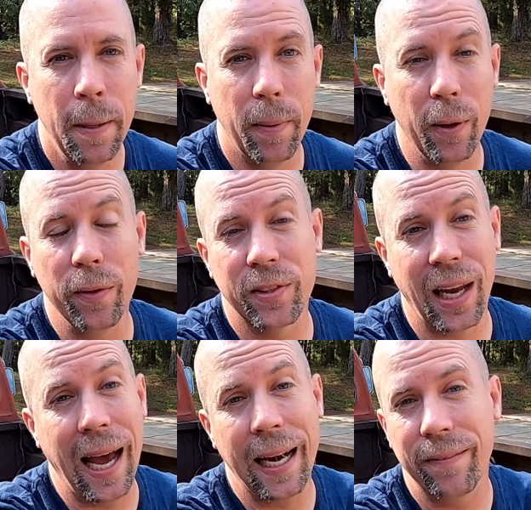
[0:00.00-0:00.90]
But on the
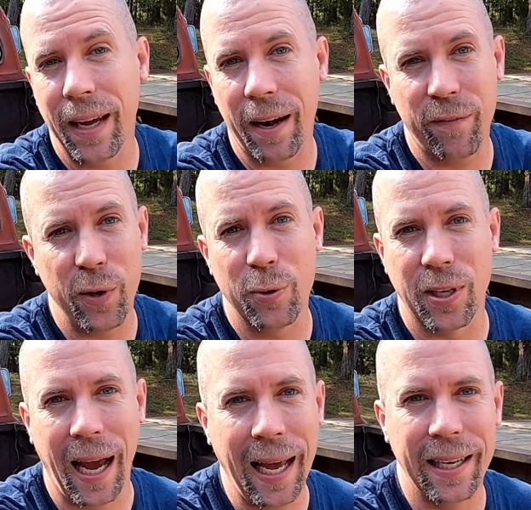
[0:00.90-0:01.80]
side, I've got a few
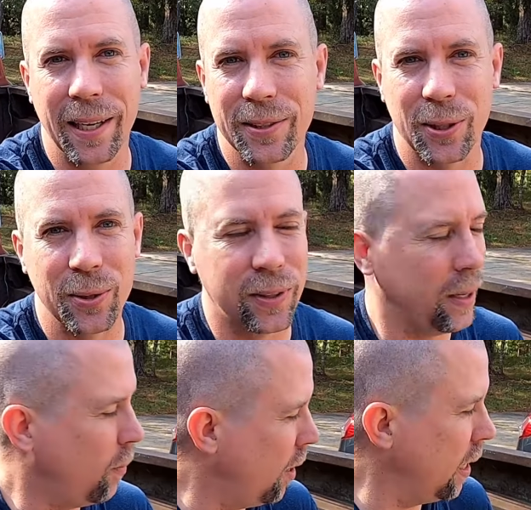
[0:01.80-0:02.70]
side hustles,
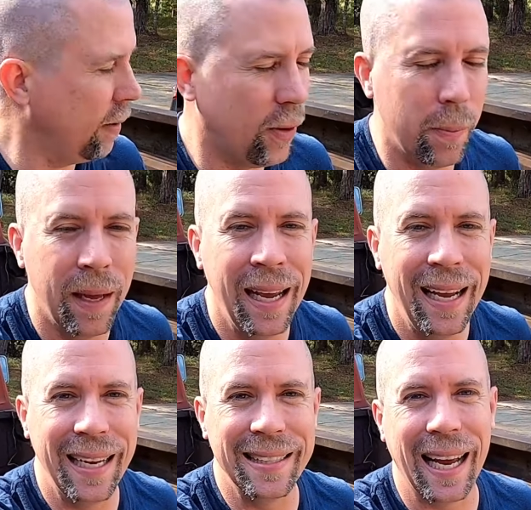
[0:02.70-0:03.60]
and one of them
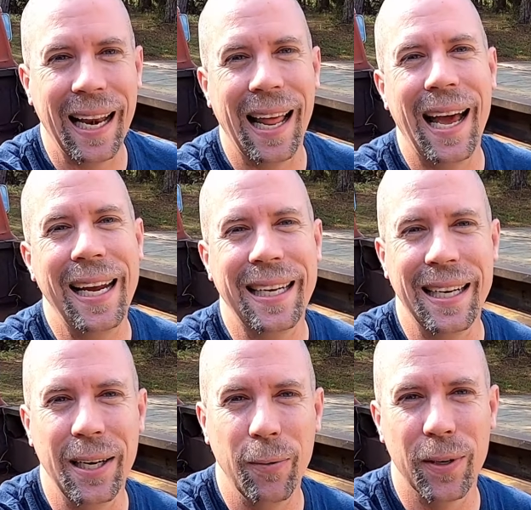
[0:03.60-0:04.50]
is I like
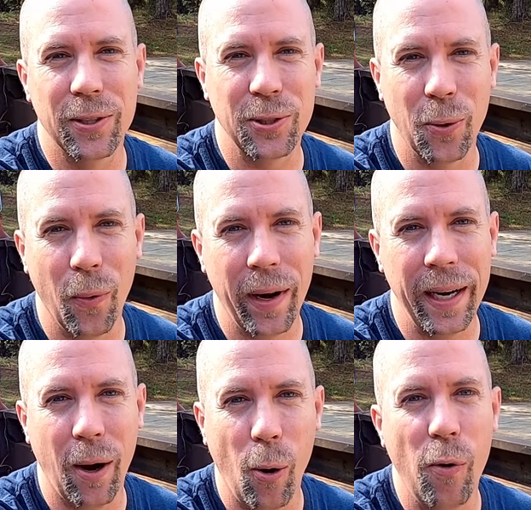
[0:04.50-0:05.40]

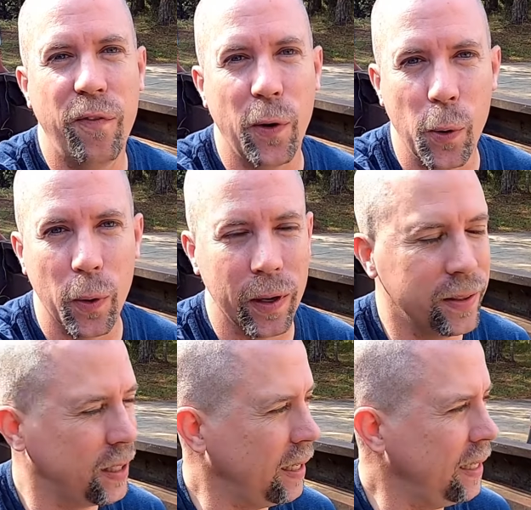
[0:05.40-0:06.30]
restoring old
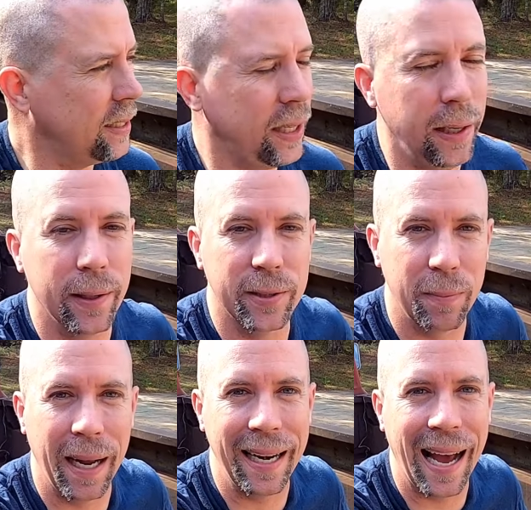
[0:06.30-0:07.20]
Fords. And this here is
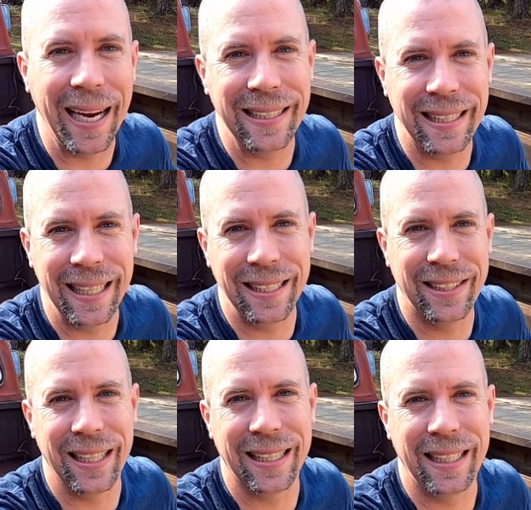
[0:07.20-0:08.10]
my
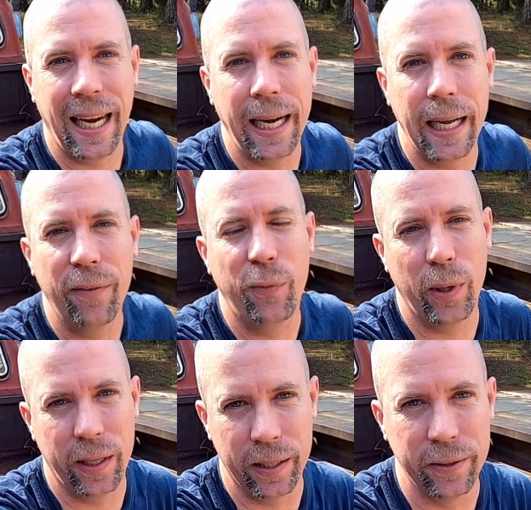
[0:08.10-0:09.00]
1968
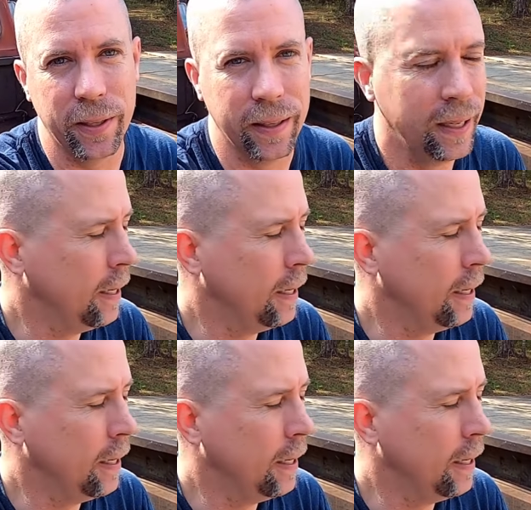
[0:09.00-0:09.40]
F100.